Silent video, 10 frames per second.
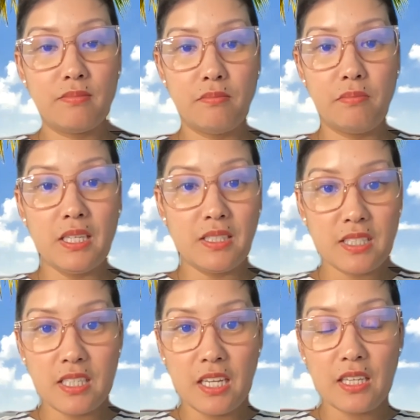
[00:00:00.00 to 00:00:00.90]
means
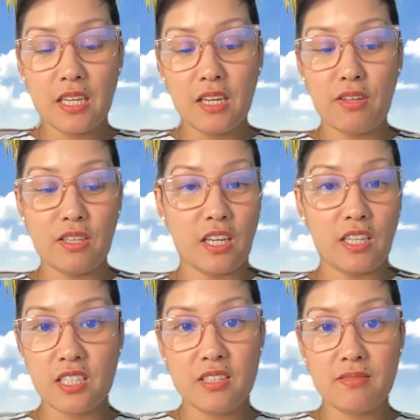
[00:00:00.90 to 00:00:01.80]
anything. If it
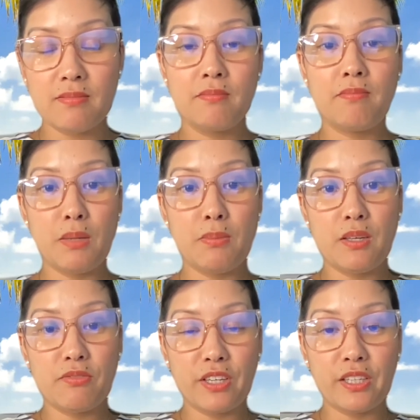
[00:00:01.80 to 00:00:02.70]
doesn't, maybe
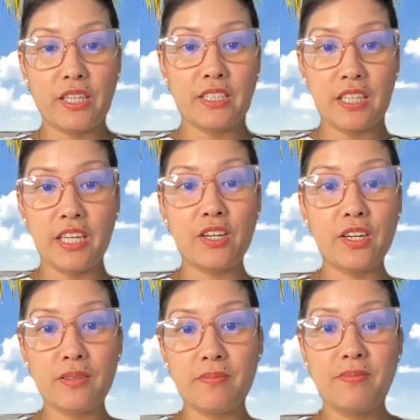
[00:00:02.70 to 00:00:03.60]
if it clicks
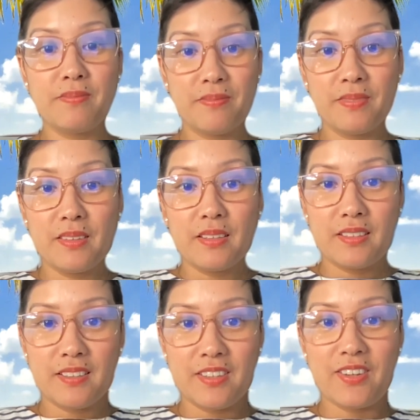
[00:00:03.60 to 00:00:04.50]
later.
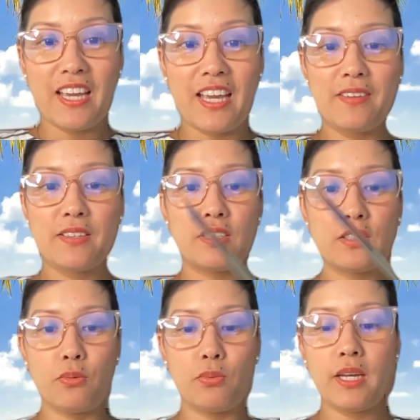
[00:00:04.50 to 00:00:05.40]
Okay,
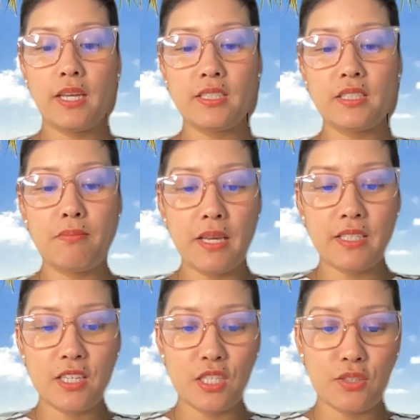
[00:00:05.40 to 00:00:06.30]
so what is the
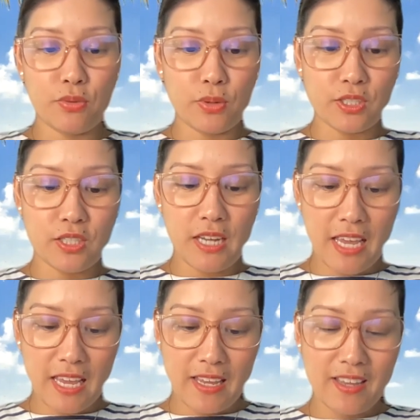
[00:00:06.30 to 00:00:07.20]
message for
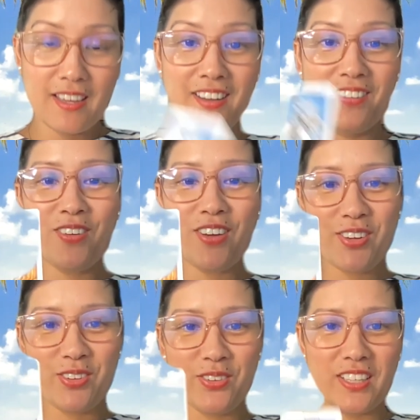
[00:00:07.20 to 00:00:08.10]
today?
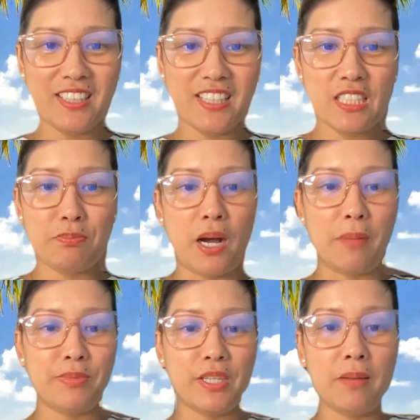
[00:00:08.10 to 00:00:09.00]
Woo, this
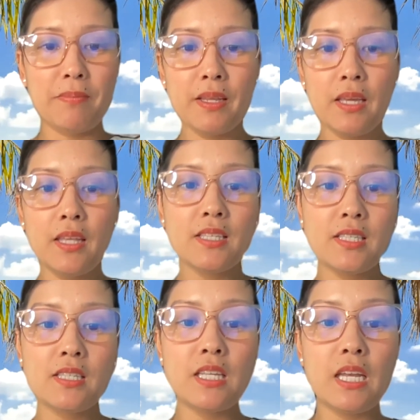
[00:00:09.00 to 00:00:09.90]
popped up. This
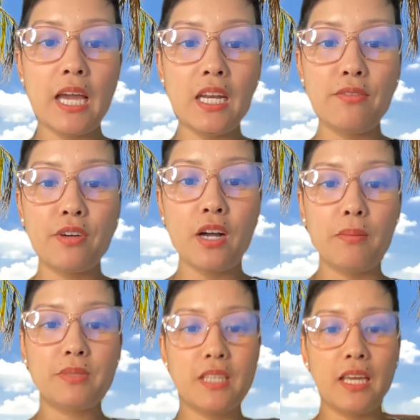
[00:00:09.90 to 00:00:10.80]
is the Knight of
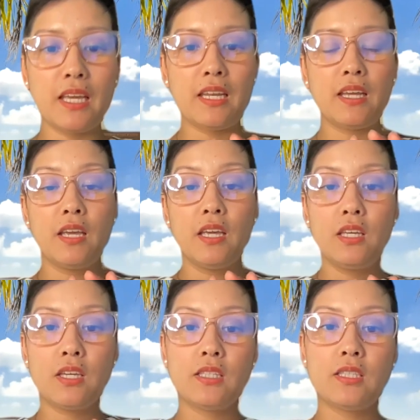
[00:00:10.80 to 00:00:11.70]
Cups, and
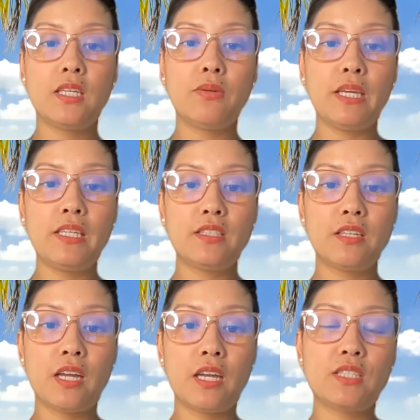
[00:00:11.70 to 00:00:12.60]
you can see he's
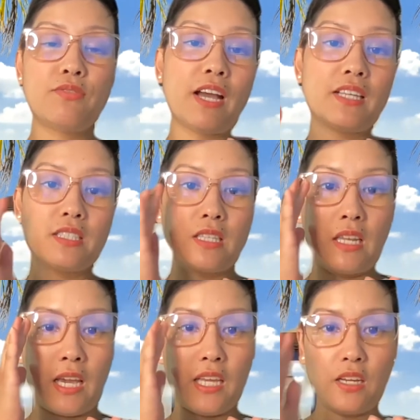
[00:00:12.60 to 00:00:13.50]
not as fast as the
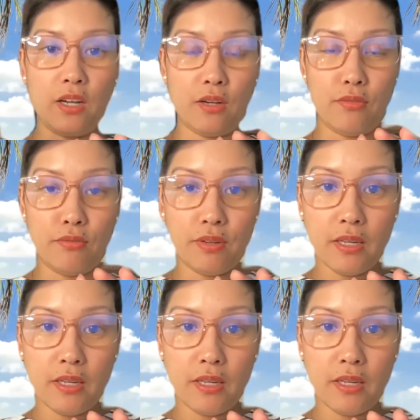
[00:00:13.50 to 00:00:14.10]
Knight of,